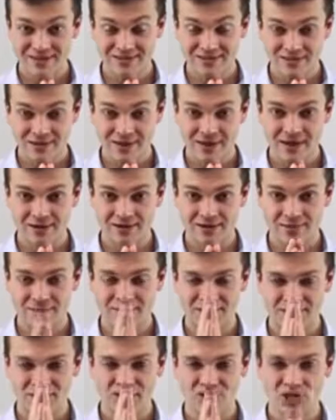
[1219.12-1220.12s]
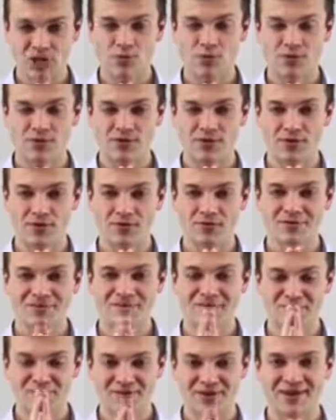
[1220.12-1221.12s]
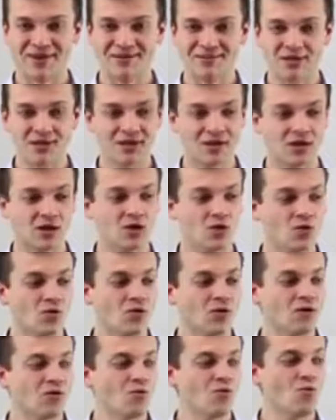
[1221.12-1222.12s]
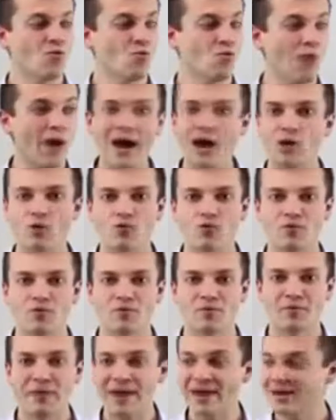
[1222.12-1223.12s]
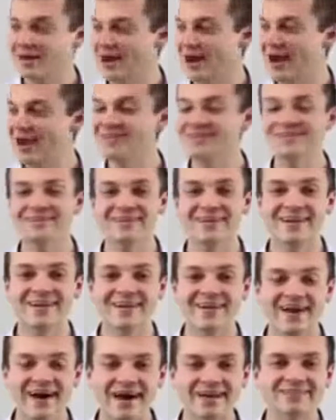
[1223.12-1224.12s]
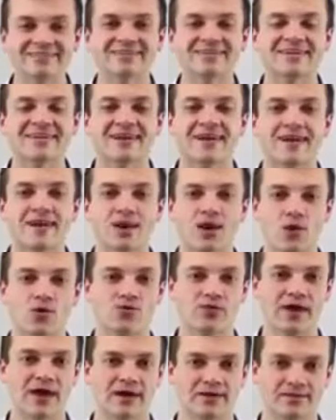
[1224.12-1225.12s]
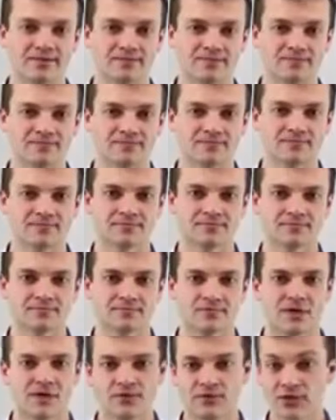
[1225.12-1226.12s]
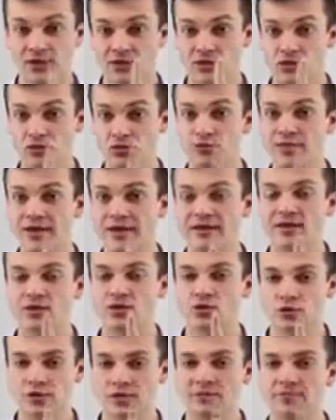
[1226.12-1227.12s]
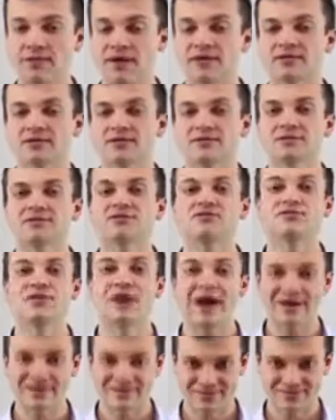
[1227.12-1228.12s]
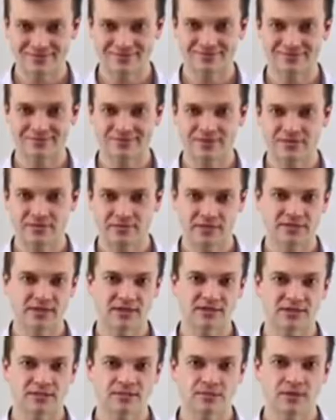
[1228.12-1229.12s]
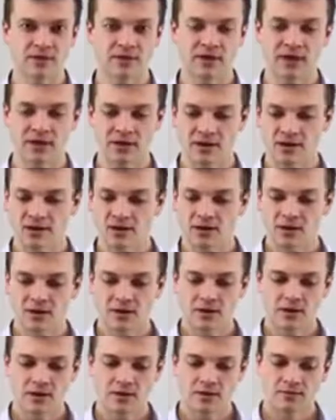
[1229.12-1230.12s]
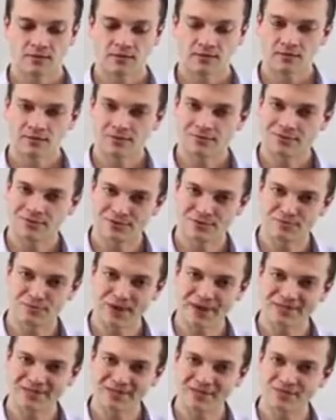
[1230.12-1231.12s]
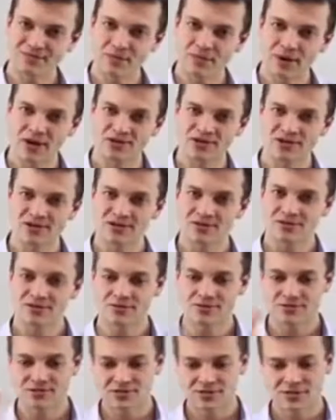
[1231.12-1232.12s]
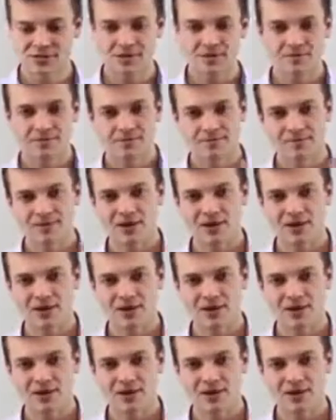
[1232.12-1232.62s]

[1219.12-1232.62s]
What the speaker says: stay to the end. I'm going to share with you some things. You're going to go, wow, man, I did not know that. If you can do that in your lead magnet, you've got it. Does that make sense? Again, there is basic information, there is,